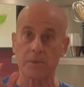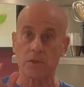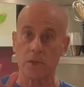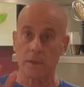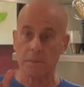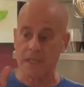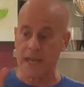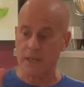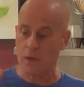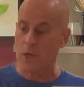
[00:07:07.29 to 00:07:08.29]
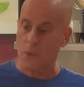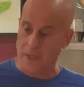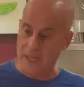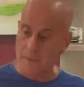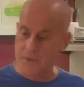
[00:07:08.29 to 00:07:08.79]
to the potato. When
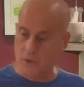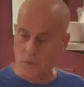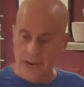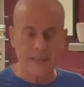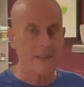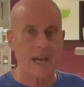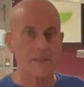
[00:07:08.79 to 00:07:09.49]
it comes to grating the onion,